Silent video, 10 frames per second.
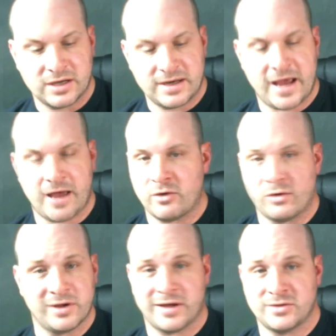Now,
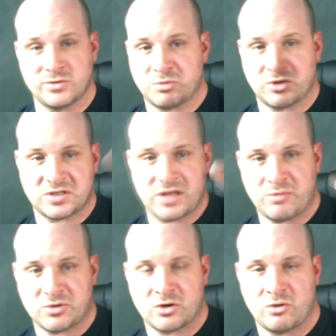all you got to do is put a
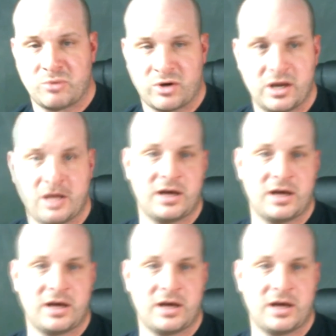sniper scope on.